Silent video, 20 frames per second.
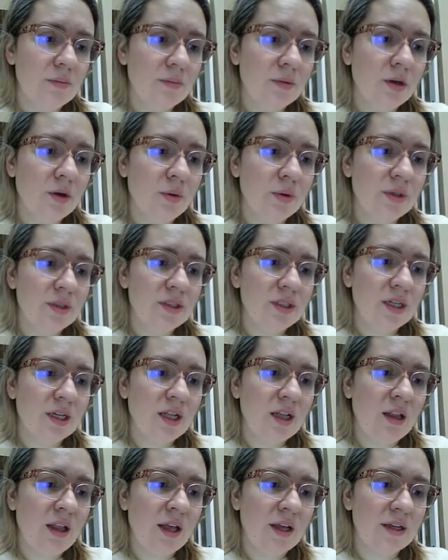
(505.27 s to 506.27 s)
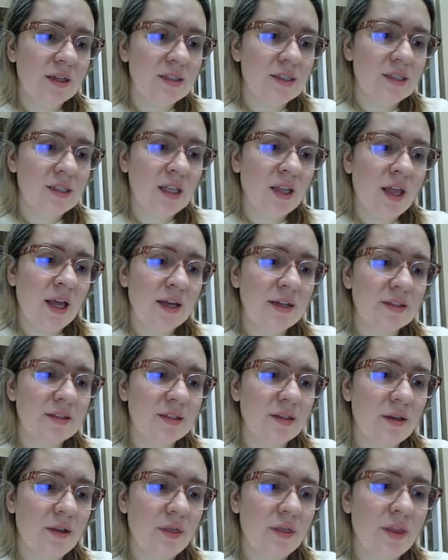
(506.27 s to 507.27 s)
I'm going to
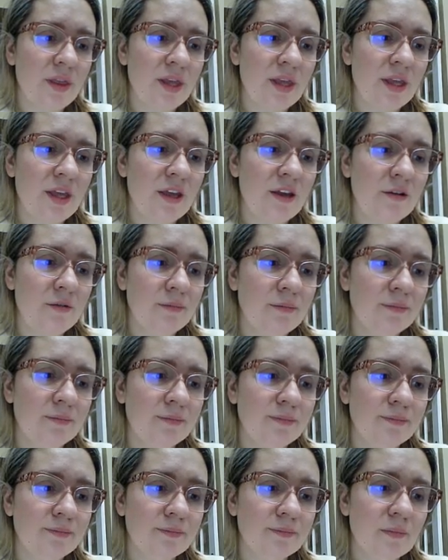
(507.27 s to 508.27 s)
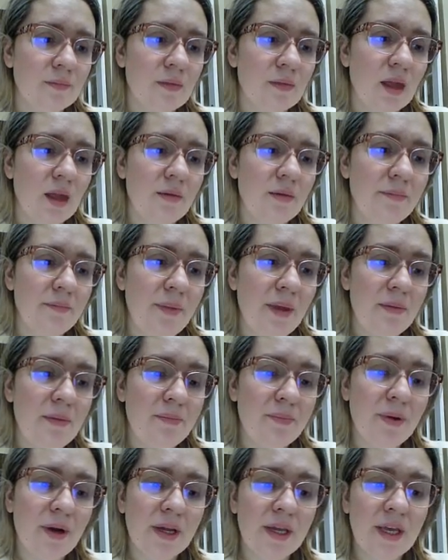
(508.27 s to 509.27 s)
select the
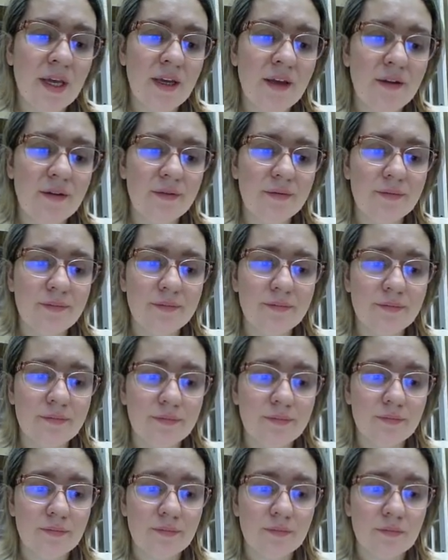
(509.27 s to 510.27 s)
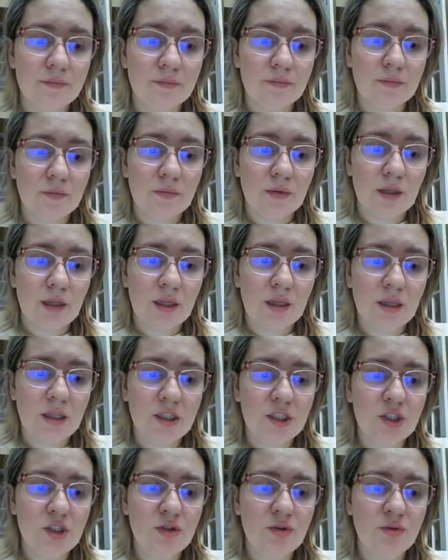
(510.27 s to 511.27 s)
paint bucket.
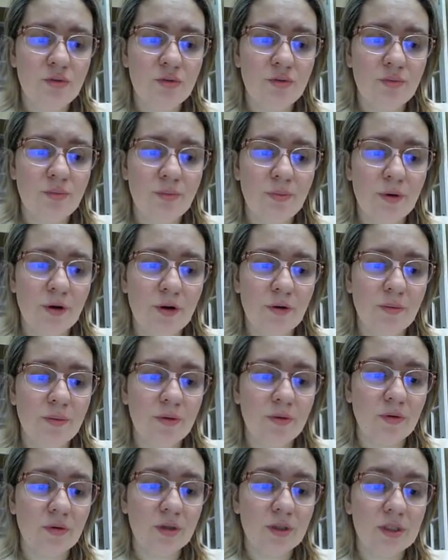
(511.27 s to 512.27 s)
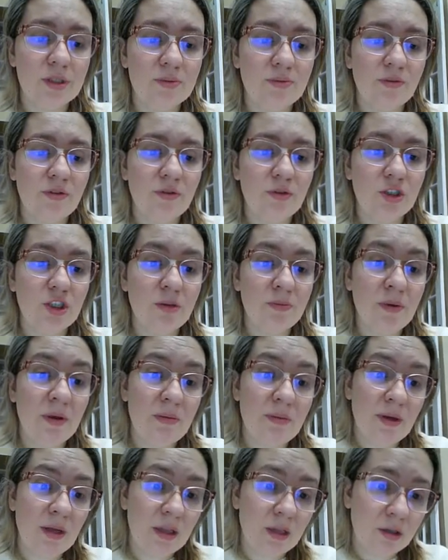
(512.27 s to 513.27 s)
Let's do purple because fuchsia may
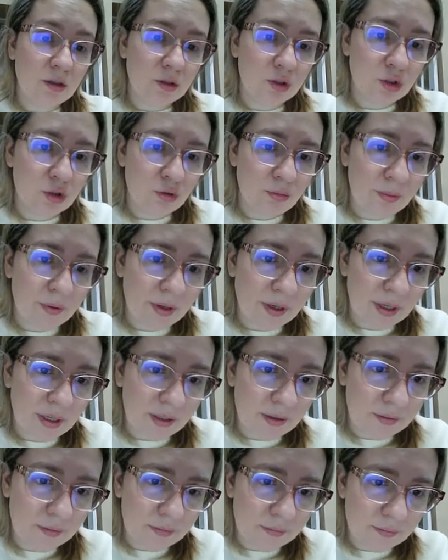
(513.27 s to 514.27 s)
be a little too bright.